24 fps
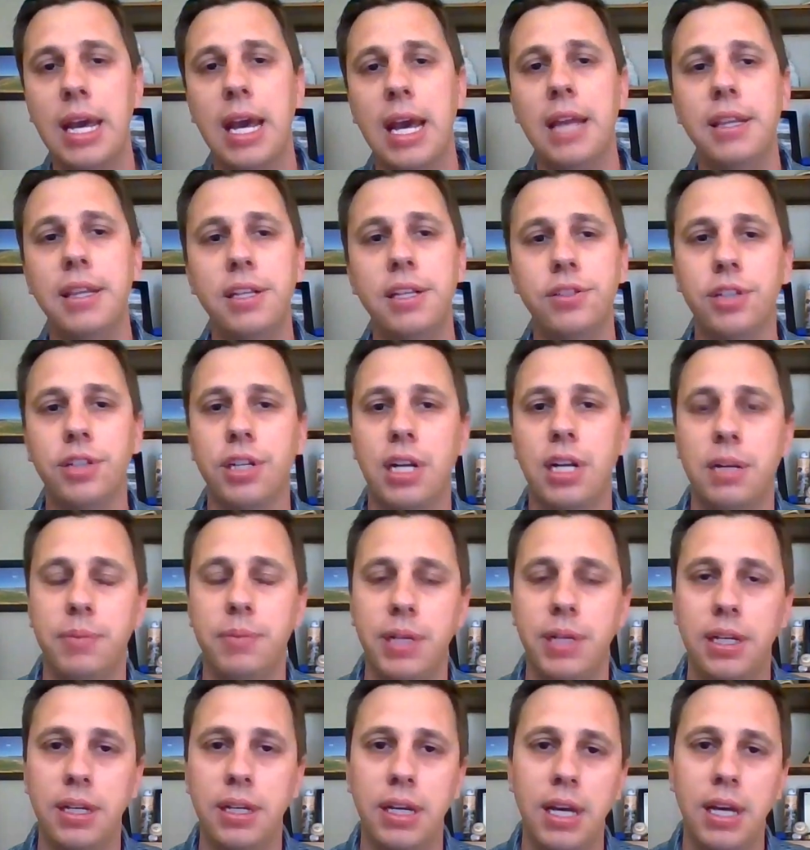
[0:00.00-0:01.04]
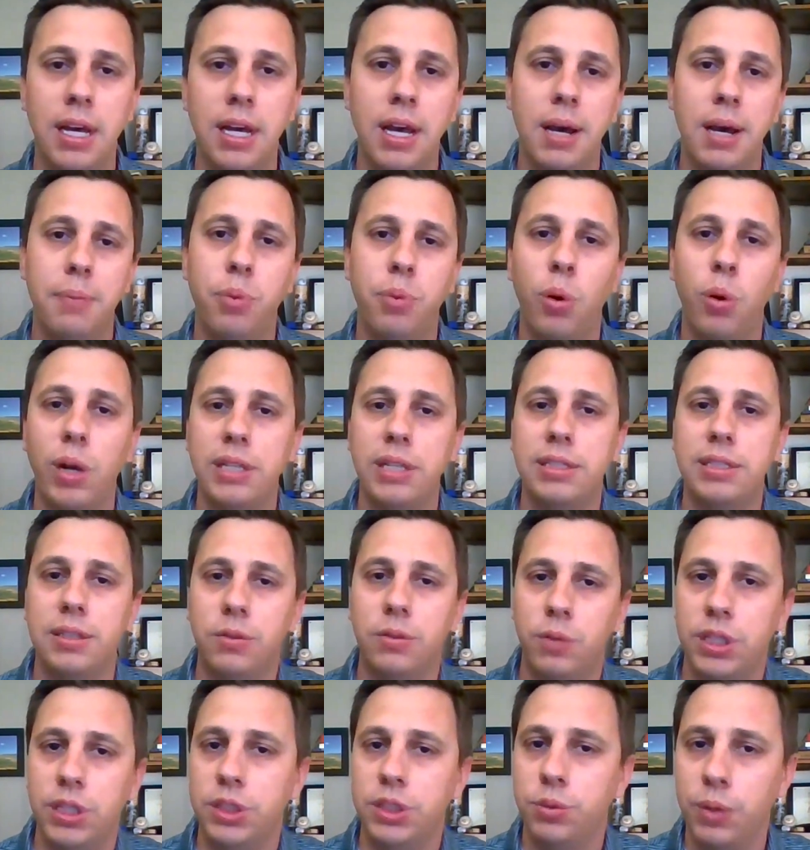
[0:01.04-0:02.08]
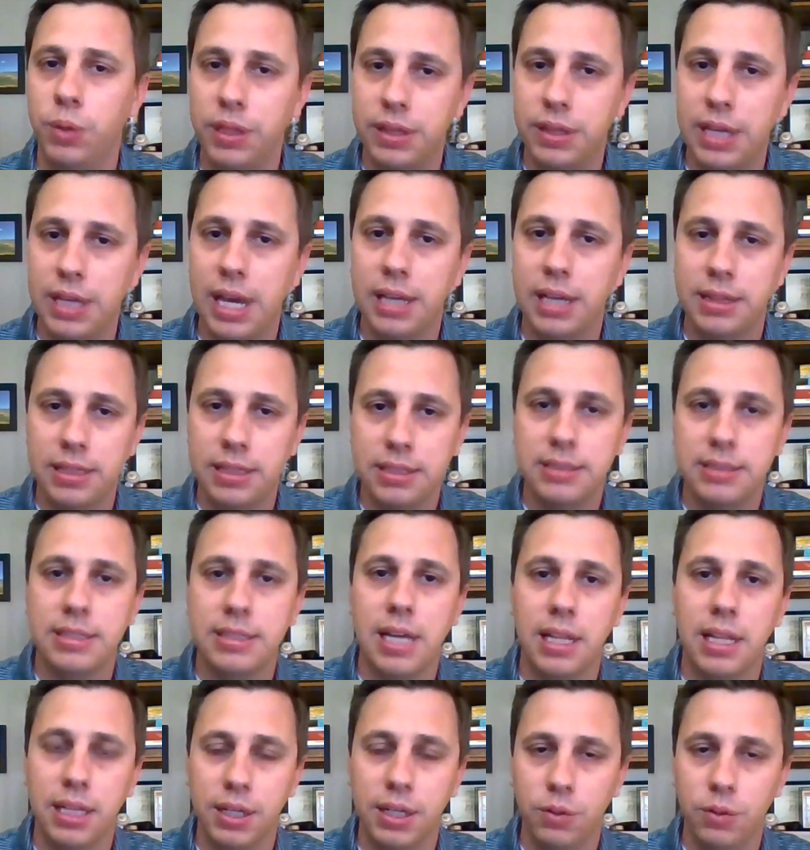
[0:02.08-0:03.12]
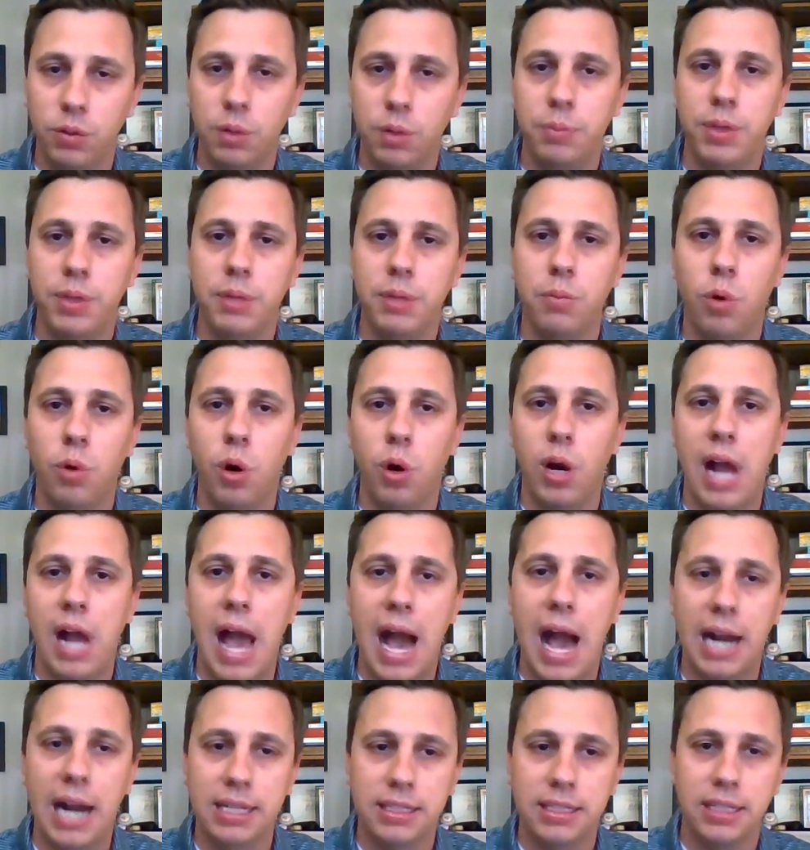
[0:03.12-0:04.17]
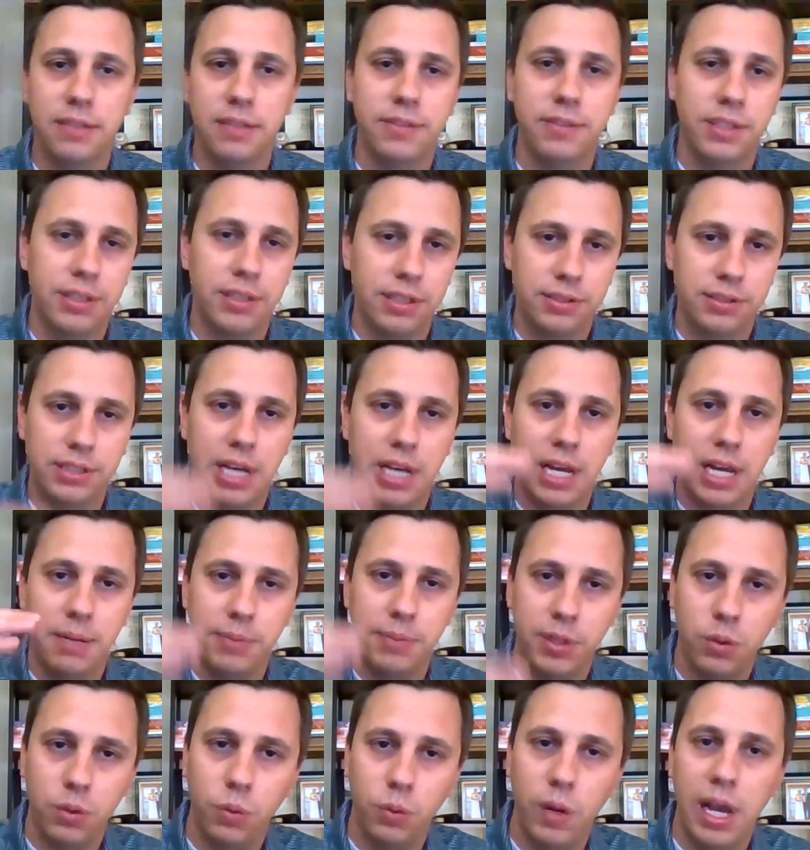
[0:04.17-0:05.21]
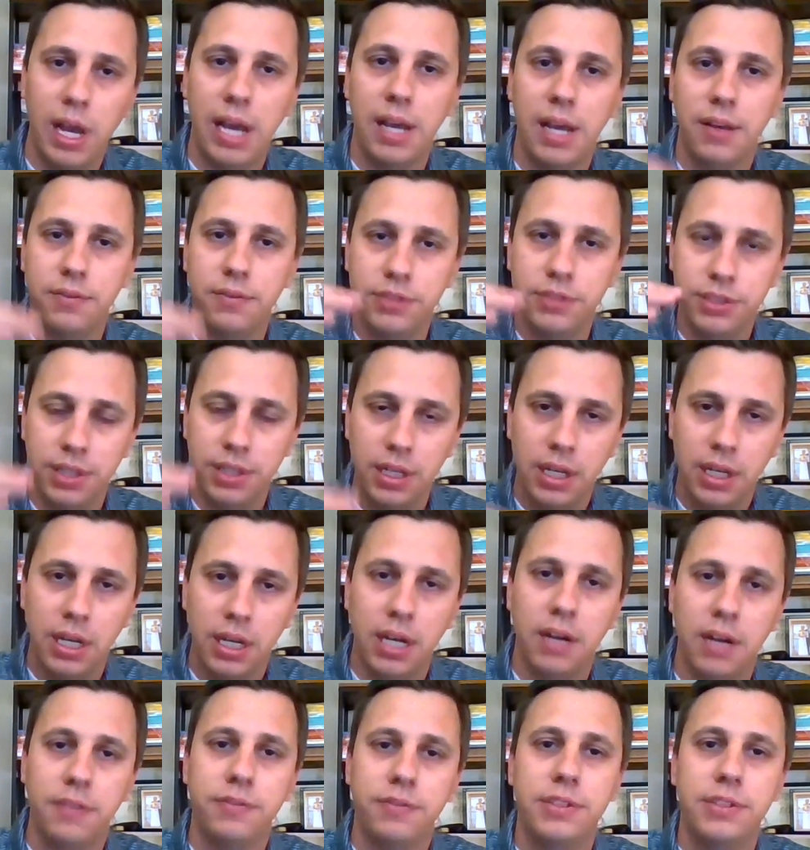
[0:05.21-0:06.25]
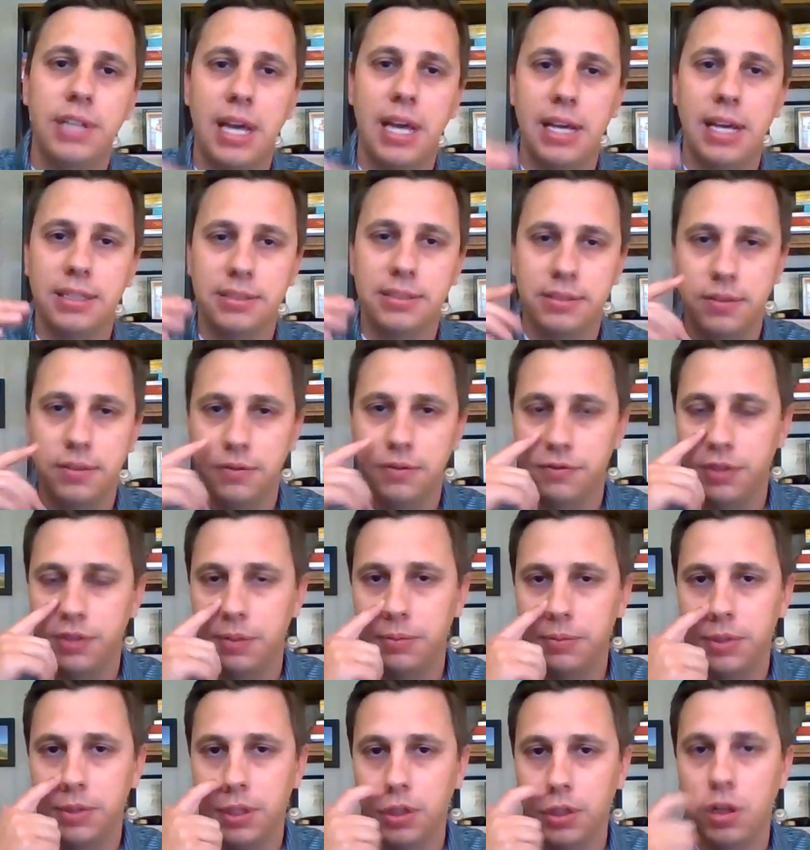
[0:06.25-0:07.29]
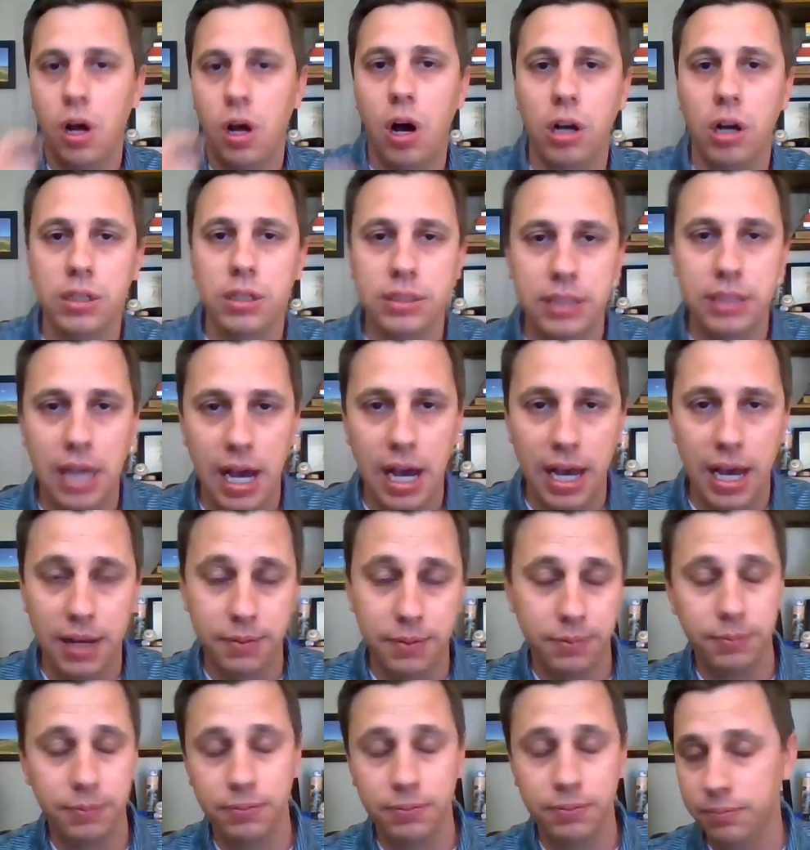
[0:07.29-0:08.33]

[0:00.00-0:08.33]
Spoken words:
And these are going to be points at which we think the selling will be more active, and there's got to be waves of tests from the long side,